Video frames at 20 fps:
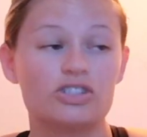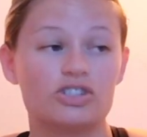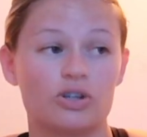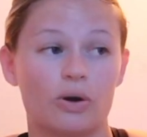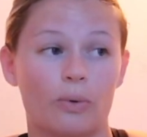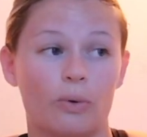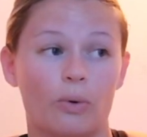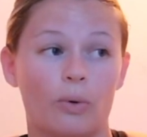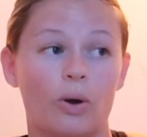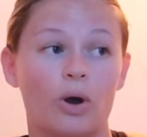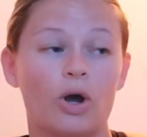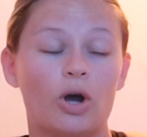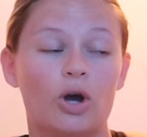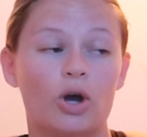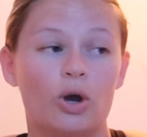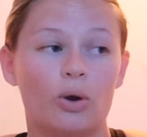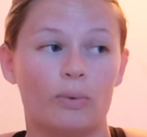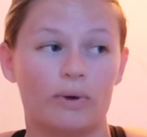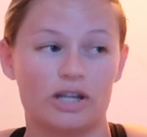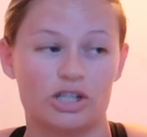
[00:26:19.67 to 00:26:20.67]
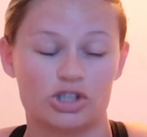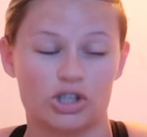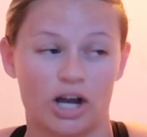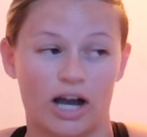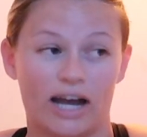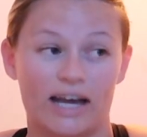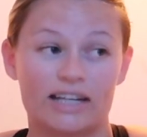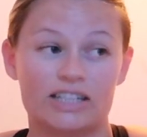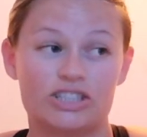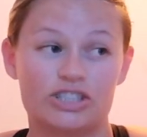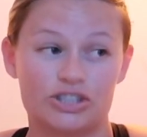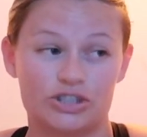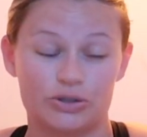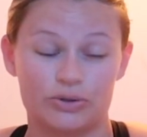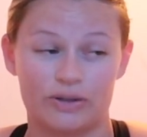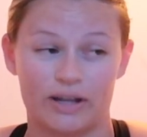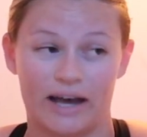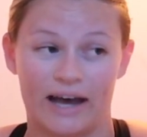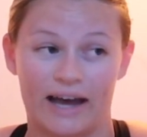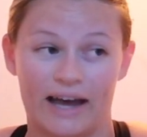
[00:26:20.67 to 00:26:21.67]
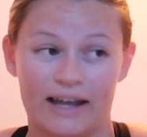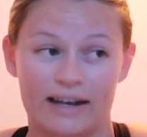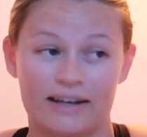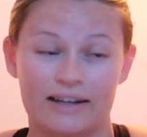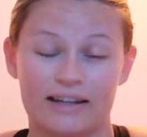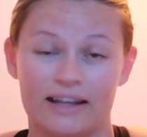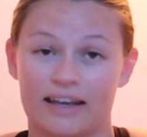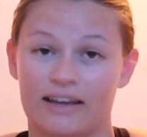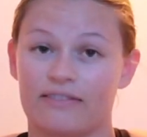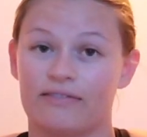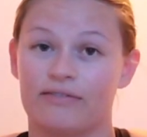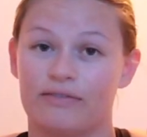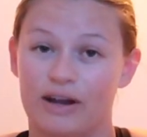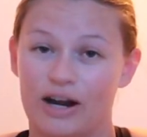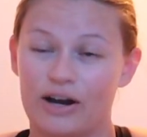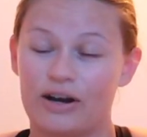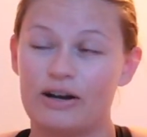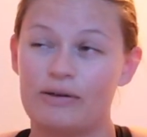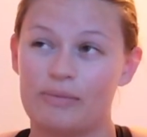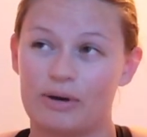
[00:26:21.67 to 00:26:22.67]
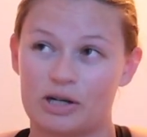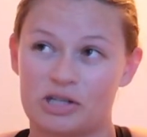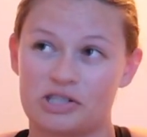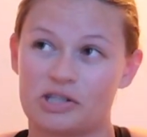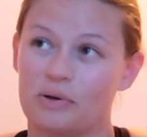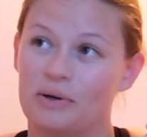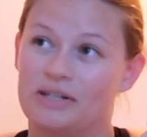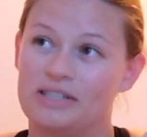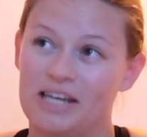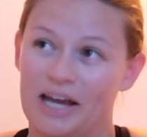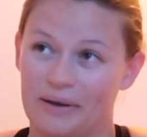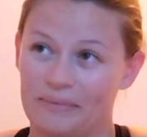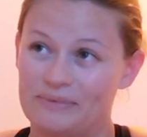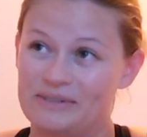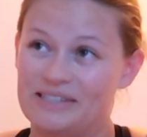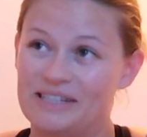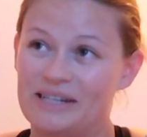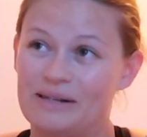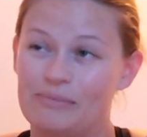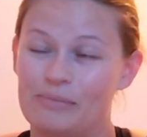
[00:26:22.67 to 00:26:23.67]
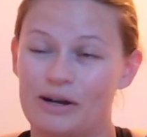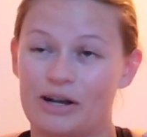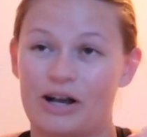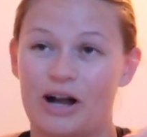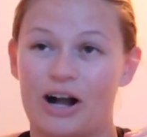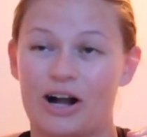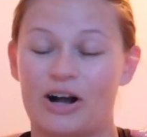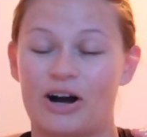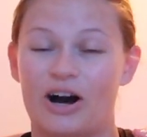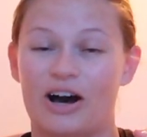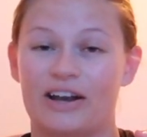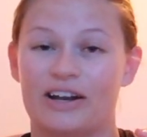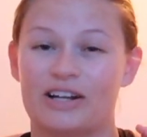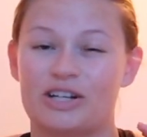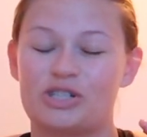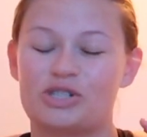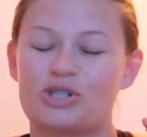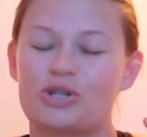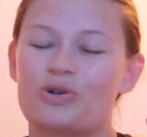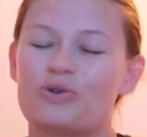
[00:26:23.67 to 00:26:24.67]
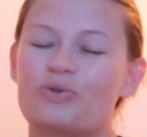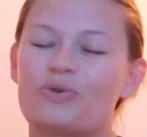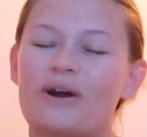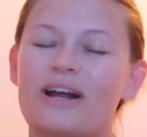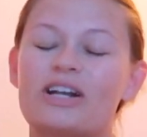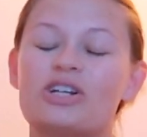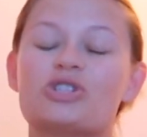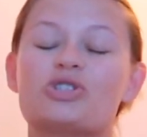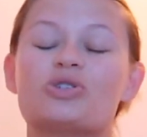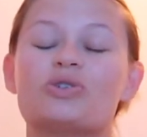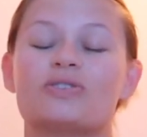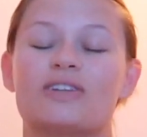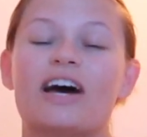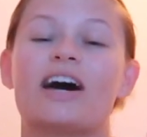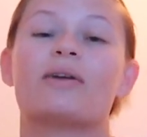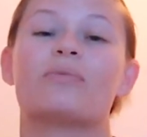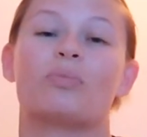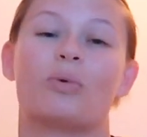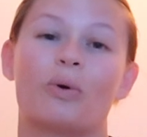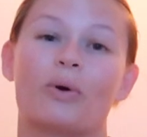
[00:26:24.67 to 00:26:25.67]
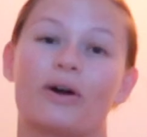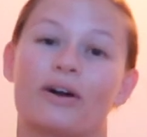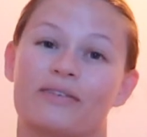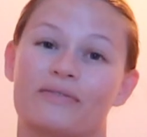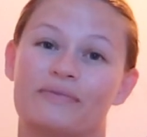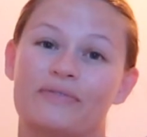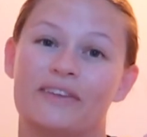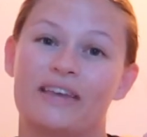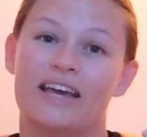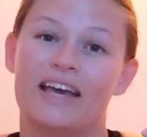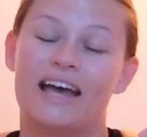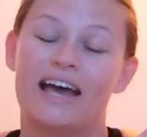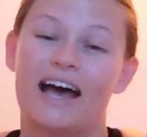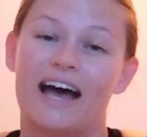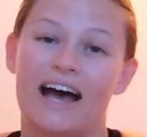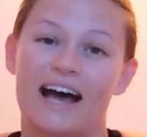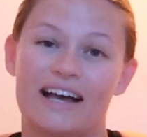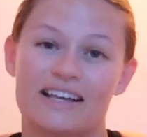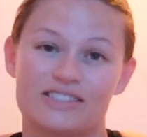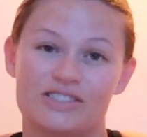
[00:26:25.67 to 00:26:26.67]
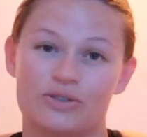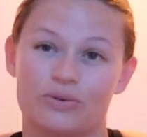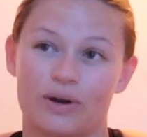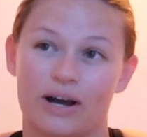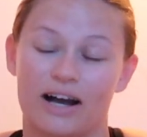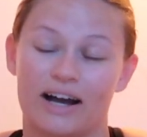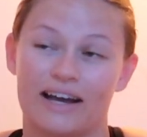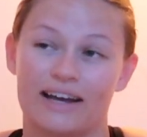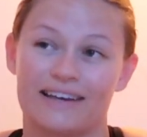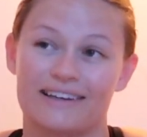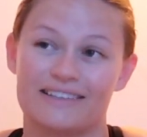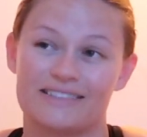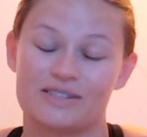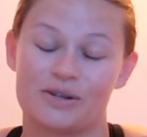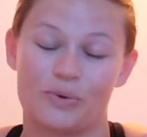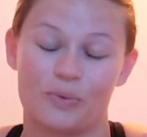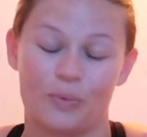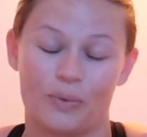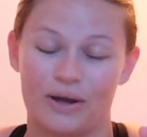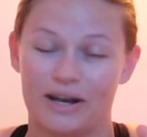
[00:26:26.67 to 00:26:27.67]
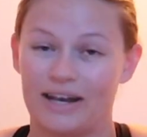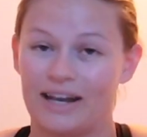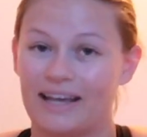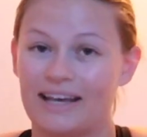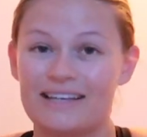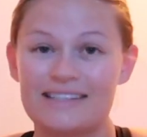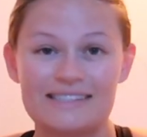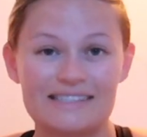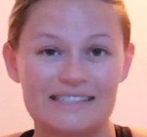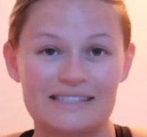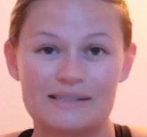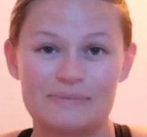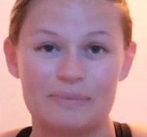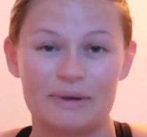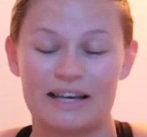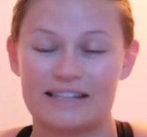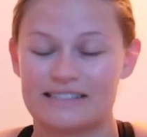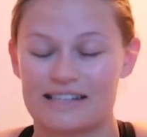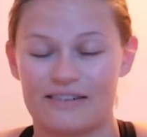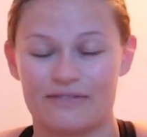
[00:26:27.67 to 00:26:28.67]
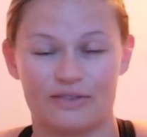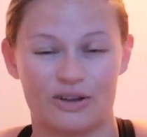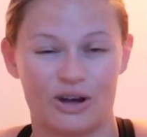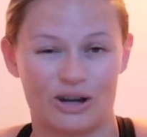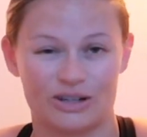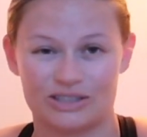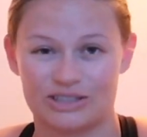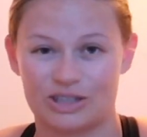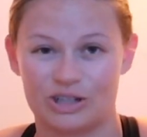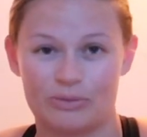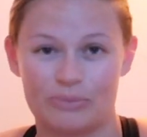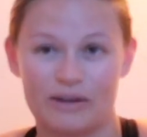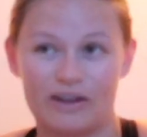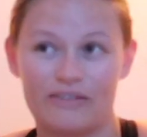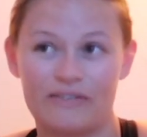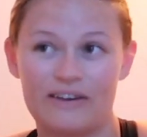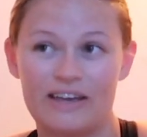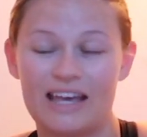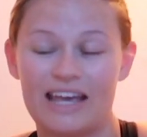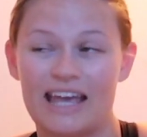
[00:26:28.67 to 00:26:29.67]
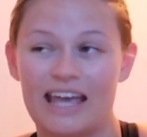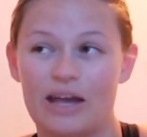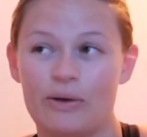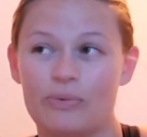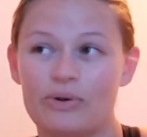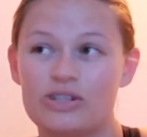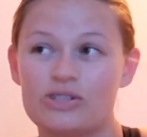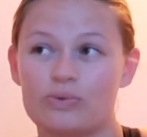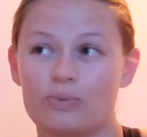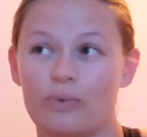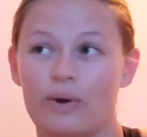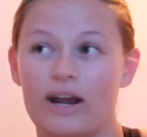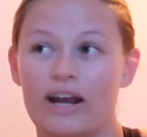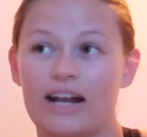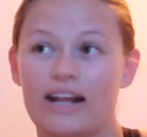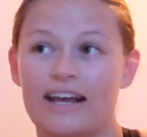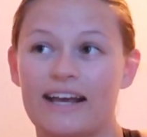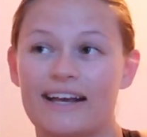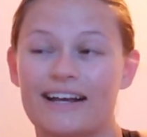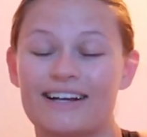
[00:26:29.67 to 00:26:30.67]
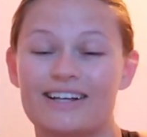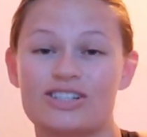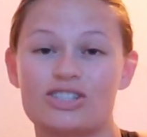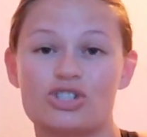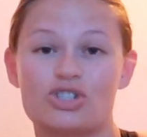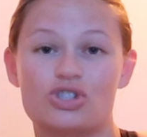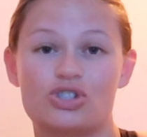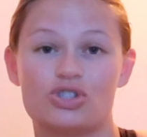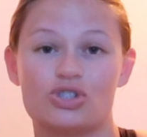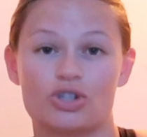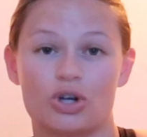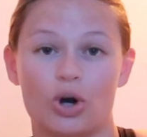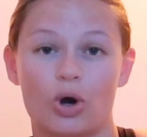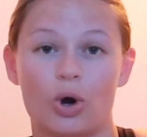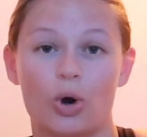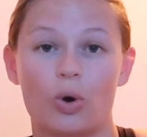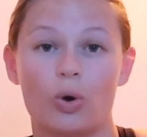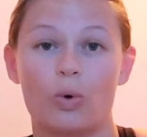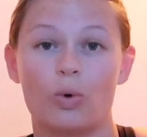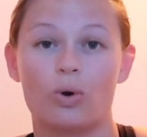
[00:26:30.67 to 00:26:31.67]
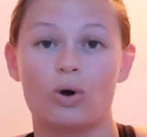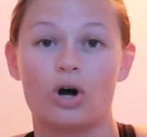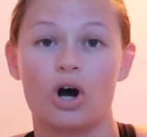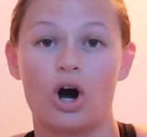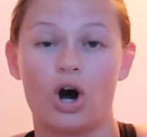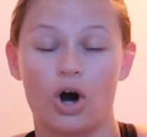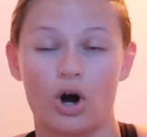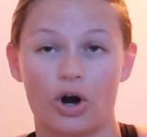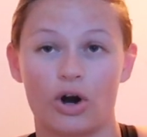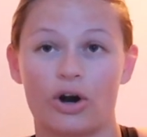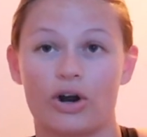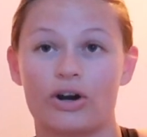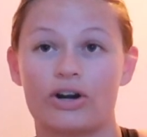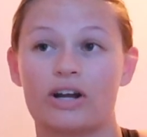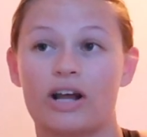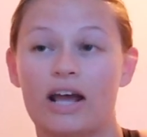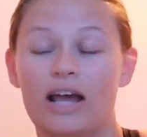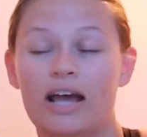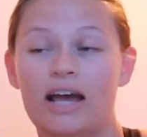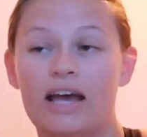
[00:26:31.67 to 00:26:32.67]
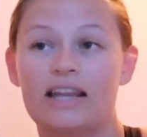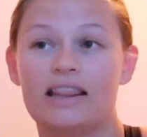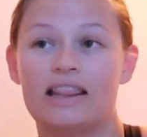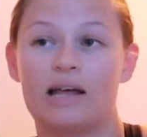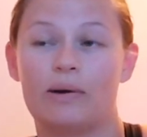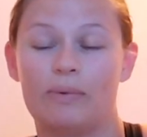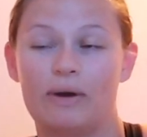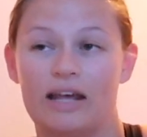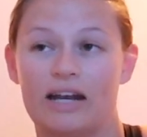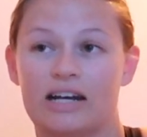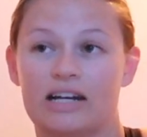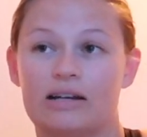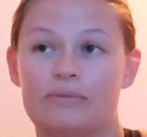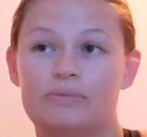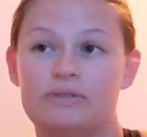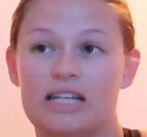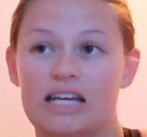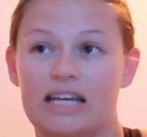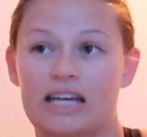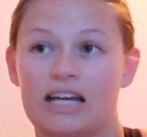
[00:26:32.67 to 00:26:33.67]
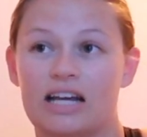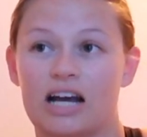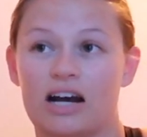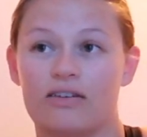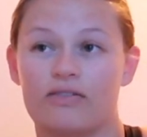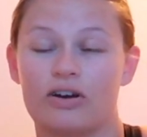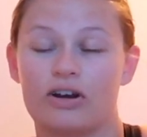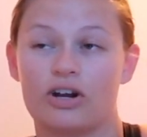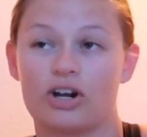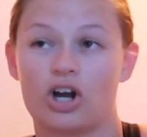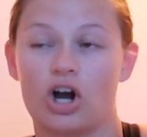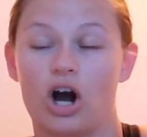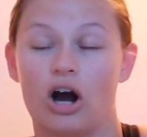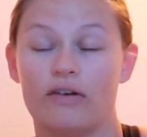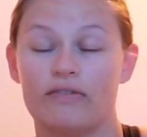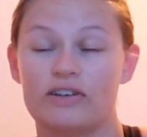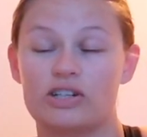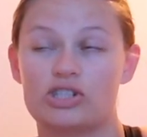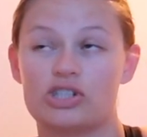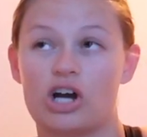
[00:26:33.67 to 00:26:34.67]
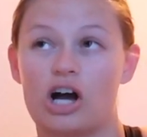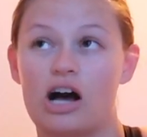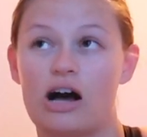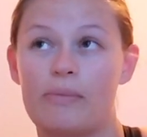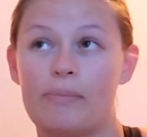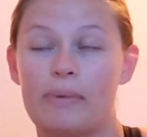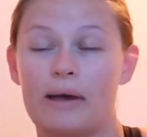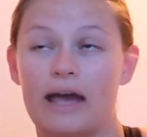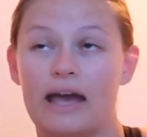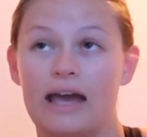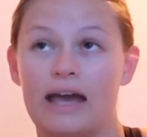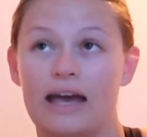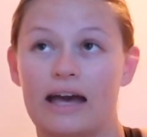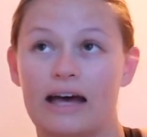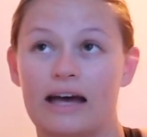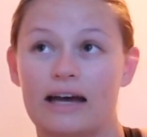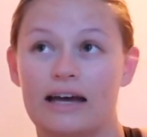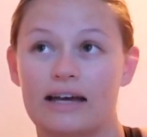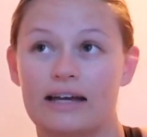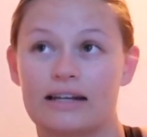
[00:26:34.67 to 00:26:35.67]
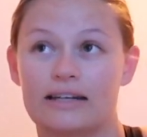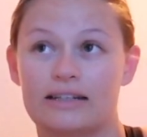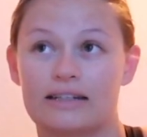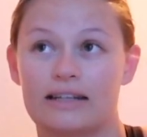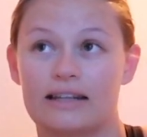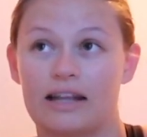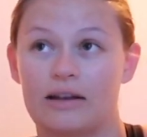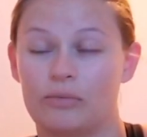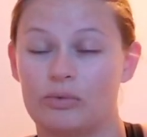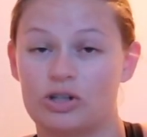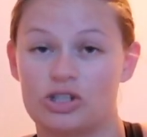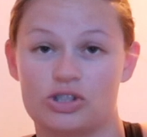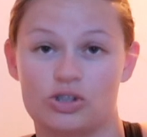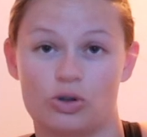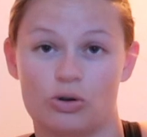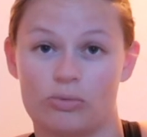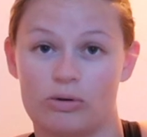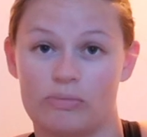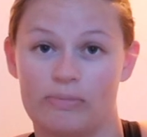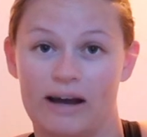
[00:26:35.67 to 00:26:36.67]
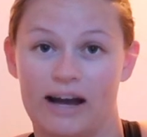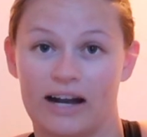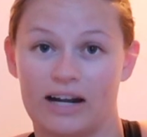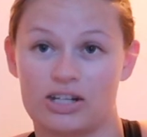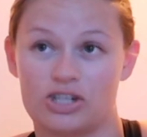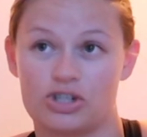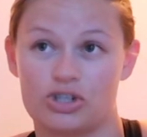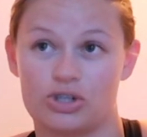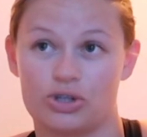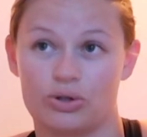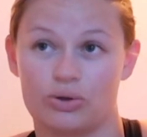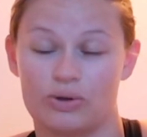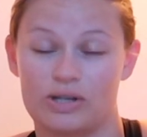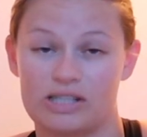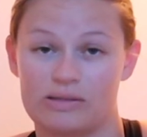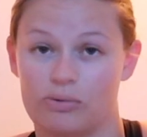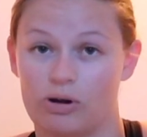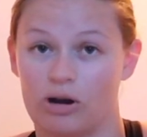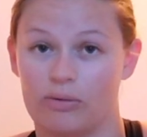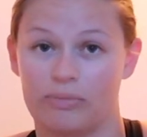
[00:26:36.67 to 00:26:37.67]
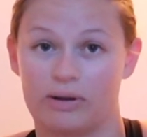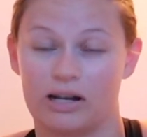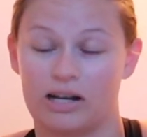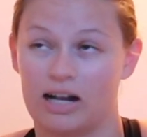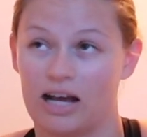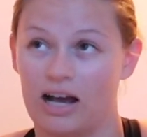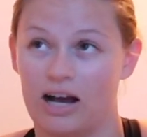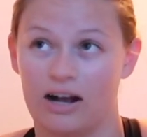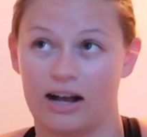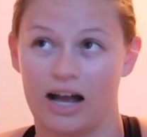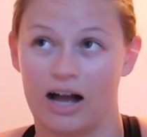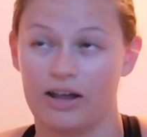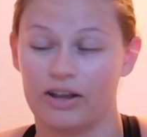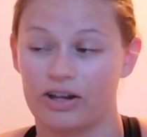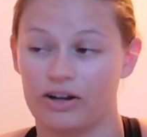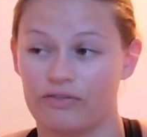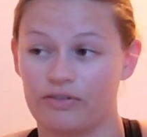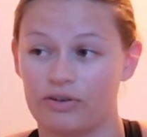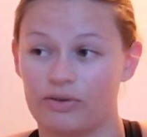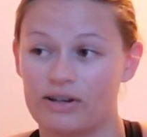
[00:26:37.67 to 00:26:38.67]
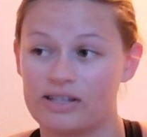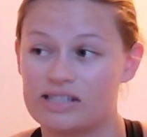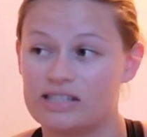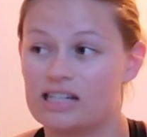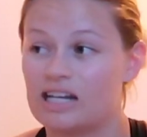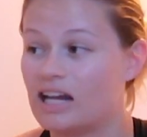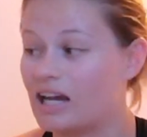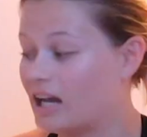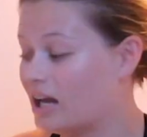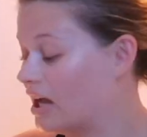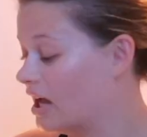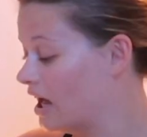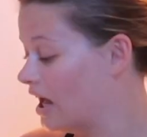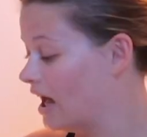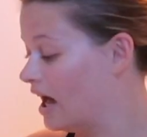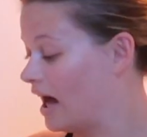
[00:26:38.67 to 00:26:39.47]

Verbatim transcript: So we tried to do that, like very much so attempted, but got caught in a torrential downpour, as you guys witnessed, because I vlogged a little bit of it. It was raining so hard that we ended up taking cover in a coffee shop and then we just Ubered back to his apartment and I hung out there for the rest of the day.